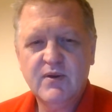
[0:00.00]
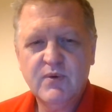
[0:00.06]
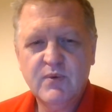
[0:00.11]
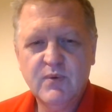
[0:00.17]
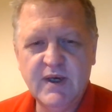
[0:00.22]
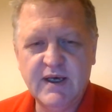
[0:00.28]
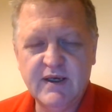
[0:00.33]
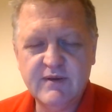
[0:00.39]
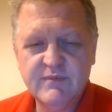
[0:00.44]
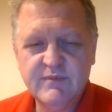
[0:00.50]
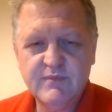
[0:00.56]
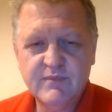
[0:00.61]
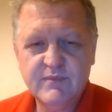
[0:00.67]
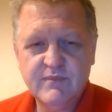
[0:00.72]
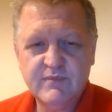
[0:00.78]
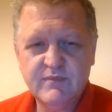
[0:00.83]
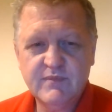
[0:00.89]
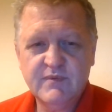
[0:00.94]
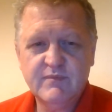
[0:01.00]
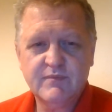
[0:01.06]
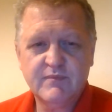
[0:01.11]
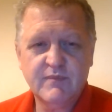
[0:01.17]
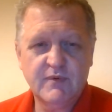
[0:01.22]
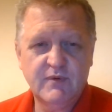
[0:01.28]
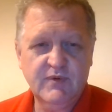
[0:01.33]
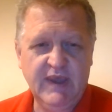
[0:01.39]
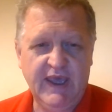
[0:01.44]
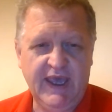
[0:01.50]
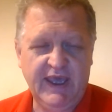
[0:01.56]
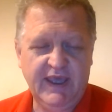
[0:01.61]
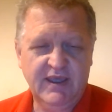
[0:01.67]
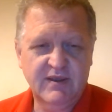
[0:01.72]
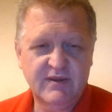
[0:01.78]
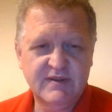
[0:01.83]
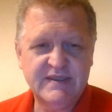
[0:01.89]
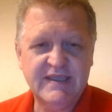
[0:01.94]
Well,
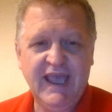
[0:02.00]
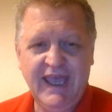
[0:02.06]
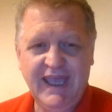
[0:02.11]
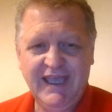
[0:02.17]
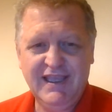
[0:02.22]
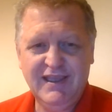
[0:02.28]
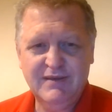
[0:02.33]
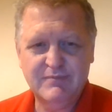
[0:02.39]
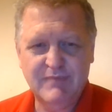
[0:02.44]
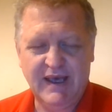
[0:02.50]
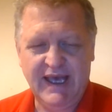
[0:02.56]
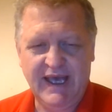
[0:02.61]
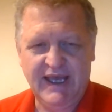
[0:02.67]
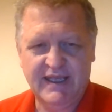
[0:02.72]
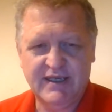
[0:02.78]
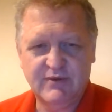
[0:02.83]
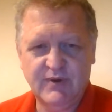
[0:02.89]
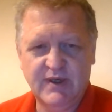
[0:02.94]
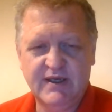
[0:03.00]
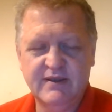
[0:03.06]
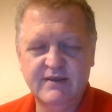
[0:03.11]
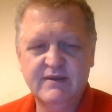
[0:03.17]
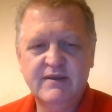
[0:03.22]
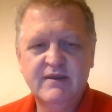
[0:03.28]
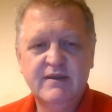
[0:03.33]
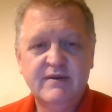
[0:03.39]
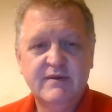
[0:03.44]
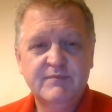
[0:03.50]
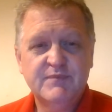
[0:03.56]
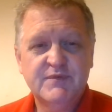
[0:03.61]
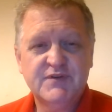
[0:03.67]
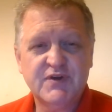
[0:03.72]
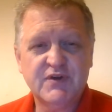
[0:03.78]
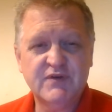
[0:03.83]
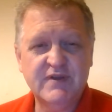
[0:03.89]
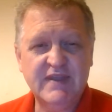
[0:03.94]
okay. Dane man. Well,
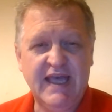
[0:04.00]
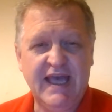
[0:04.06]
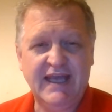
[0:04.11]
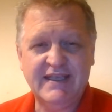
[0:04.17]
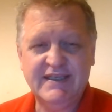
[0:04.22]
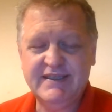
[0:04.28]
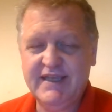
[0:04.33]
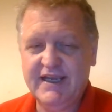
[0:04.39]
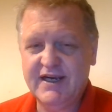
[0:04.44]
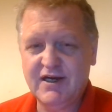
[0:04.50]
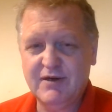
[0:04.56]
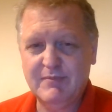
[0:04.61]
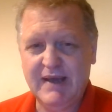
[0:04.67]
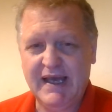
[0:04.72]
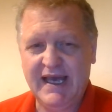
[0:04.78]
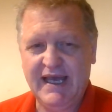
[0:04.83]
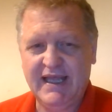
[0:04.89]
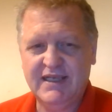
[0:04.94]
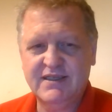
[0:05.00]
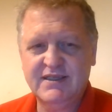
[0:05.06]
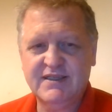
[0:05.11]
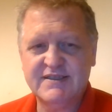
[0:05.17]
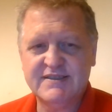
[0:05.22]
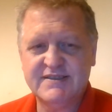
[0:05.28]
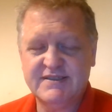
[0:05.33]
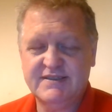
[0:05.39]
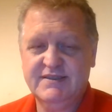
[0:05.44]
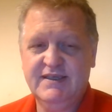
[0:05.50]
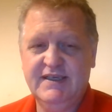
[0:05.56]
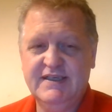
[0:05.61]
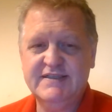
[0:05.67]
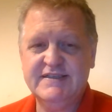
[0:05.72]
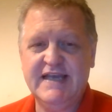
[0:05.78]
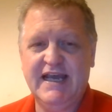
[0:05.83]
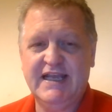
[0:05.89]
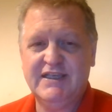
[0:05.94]
certainly not der man because
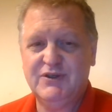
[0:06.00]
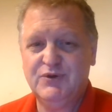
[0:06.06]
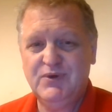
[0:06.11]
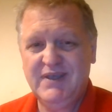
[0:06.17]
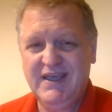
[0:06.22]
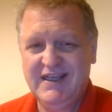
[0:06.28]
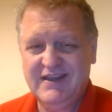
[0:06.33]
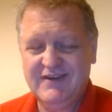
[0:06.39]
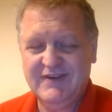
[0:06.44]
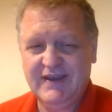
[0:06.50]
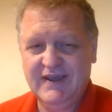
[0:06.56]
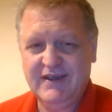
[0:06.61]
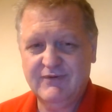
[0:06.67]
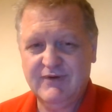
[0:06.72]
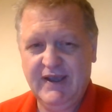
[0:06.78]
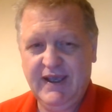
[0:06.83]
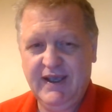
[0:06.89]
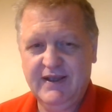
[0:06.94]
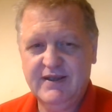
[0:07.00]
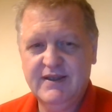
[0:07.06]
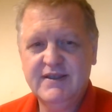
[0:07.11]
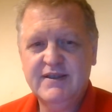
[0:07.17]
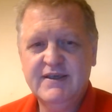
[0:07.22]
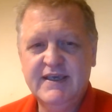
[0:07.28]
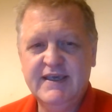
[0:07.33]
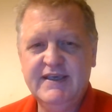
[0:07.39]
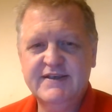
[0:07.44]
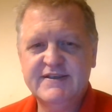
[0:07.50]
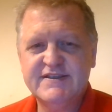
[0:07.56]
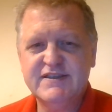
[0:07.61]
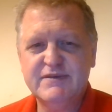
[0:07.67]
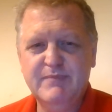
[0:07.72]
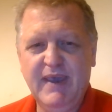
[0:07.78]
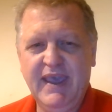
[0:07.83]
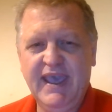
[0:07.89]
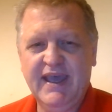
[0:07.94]
he's not doing anything, right? He is
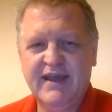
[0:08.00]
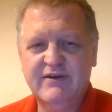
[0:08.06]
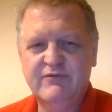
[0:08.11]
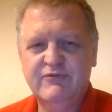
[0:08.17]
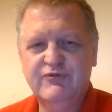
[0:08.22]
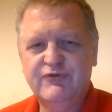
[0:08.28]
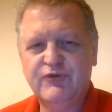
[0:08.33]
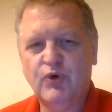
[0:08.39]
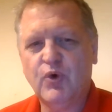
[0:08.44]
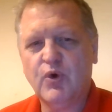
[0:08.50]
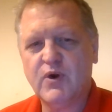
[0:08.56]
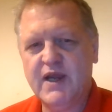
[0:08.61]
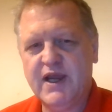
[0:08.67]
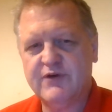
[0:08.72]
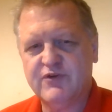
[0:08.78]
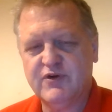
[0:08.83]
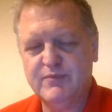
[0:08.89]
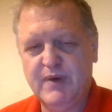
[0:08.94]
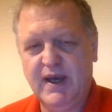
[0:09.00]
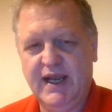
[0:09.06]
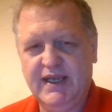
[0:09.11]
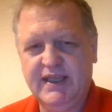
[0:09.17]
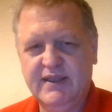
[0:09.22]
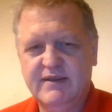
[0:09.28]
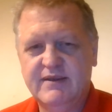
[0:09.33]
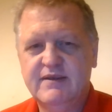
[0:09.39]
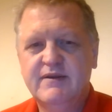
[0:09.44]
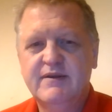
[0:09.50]
the man for everybody.